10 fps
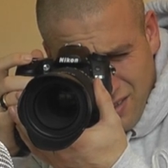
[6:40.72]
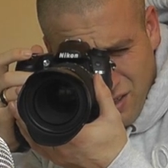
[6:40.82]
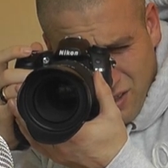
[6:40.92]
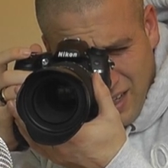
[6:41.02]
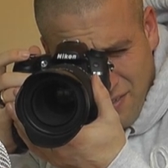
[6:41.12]

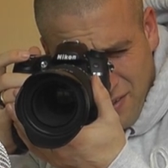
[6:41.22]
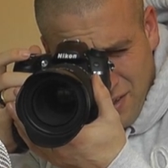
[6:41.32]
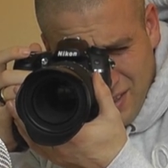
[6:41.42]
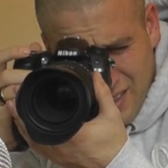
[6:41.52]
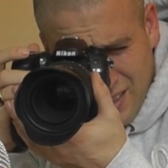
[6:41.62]
God, that
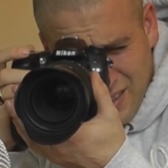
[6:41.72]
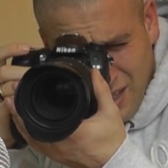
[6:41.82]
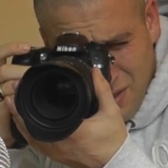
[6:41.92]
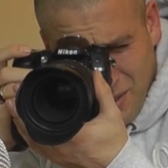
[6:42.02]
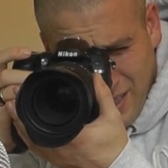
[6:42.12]
focuses
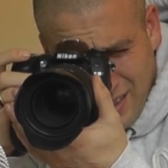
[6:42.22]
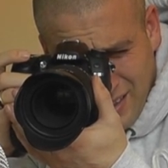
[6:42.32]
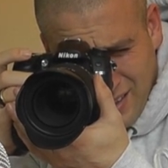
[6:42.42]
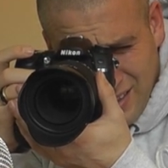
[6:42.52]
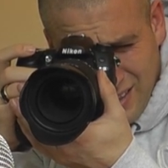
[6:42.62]
so
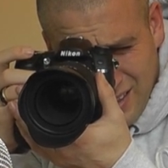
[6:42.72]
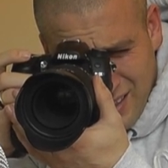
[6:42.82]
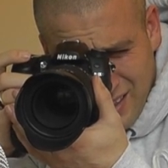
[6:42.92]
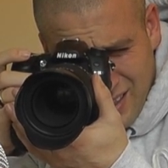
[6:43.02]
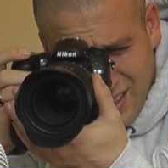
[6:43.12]
quickly.
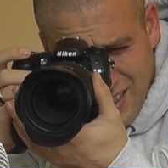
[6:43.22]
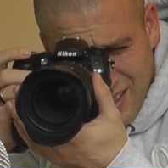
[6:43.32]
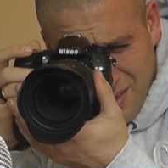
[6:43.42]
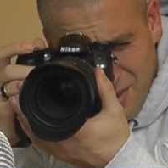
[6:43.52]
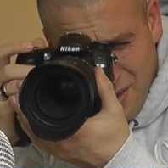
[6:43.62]

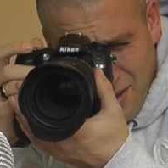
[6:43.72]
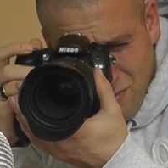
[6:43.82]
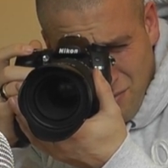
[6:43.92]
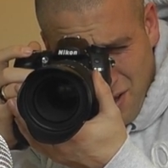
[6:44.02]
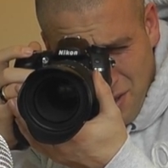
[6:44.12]
Do that
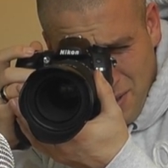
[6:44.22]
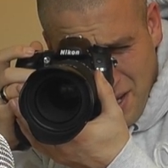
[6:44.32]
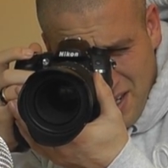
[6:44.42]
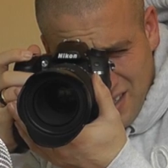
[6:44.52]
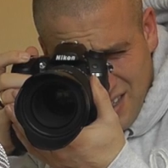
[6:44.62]
right the
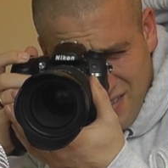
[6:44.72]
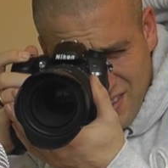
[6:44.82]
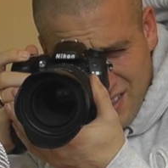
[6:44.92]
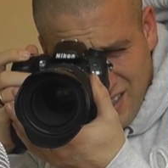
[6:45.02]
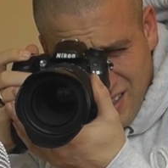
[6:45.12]
way in at
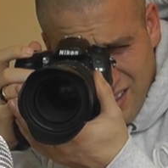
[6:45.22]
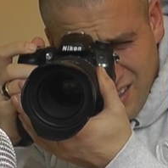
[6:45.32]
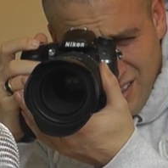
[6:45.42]
70.